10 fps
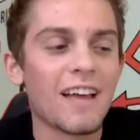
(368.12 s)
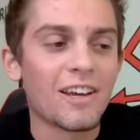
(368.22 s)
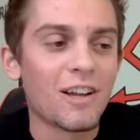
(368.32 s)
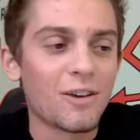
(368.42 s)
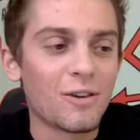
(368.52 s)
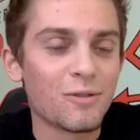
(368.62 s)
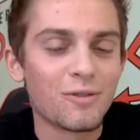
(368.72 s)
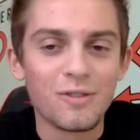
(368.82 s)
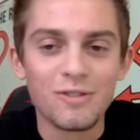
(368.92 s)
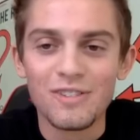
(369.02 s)
of that, you know, you've
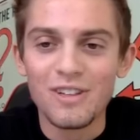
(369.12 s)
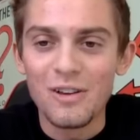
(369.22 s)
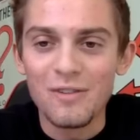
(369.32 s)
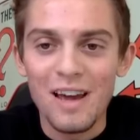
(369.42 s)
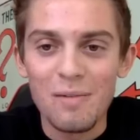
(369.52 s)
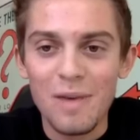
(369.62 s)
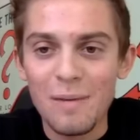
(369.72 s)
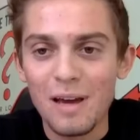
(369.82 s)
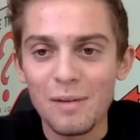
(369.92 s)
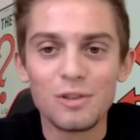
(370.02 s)
you, you know you've had
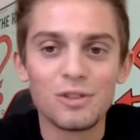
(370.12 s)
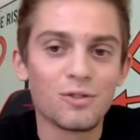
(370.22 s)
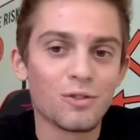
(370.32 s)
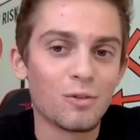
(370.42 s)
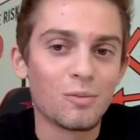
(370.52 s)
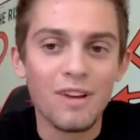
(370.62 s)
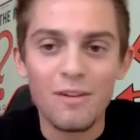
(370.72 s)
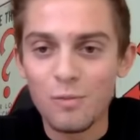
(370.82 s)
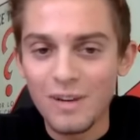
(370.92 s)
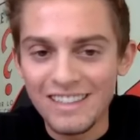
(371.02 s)
Maybach Music Group, you
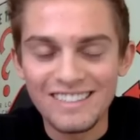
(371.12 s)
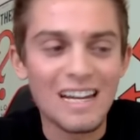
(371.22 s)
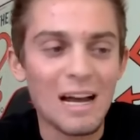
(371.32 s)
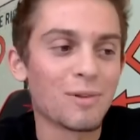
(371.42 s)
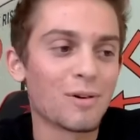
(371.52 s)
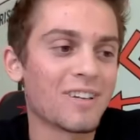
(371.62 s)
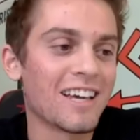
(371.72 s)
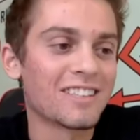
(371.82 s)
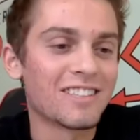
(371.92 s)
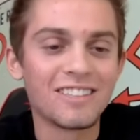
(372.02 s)
have Wingstop
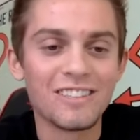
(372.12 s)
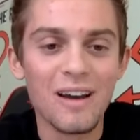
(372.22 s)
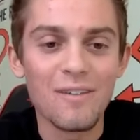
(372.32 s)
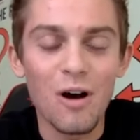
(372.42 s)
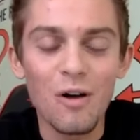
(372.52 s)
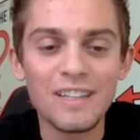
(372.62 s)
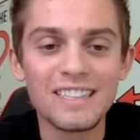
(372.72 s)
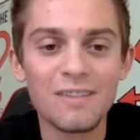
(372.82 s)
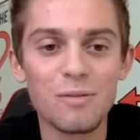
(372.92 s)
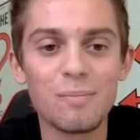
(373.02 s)
locations, you have all these
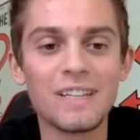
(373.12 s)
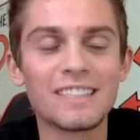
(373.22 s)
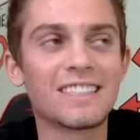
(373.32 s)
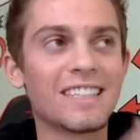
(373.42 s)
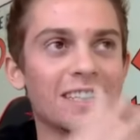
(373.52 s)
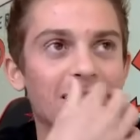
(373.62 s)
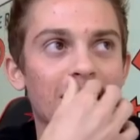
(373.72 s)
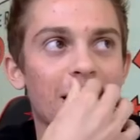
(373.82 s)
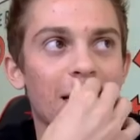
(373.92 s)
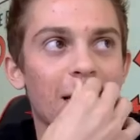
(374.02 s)
different businesses